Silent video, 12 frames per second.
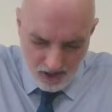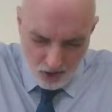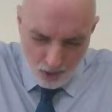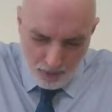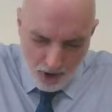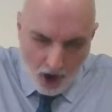
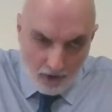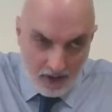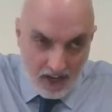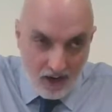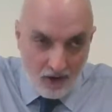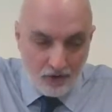open our
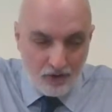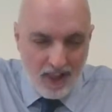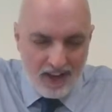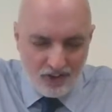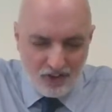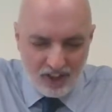ears,
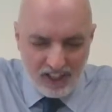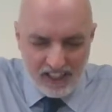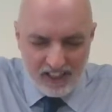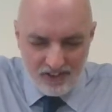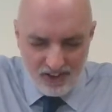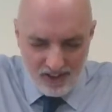let us
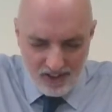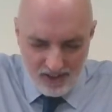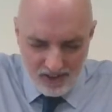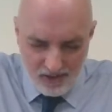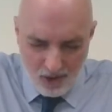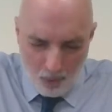heed
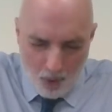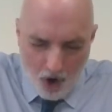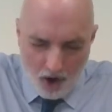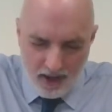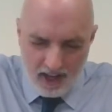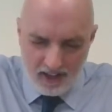the
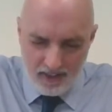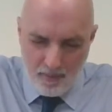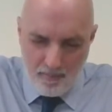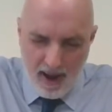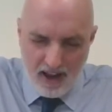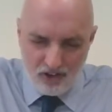warning and the
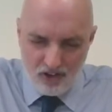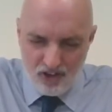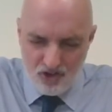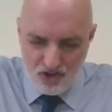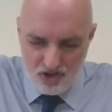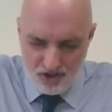
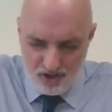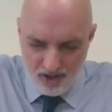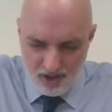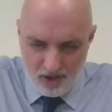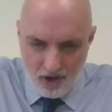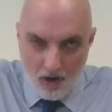message
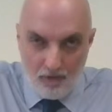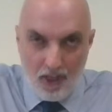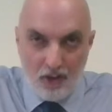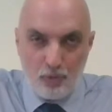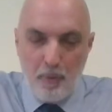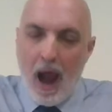of
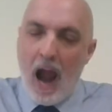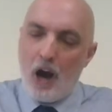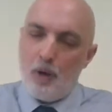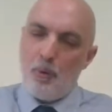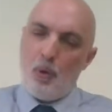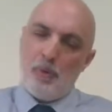this parable.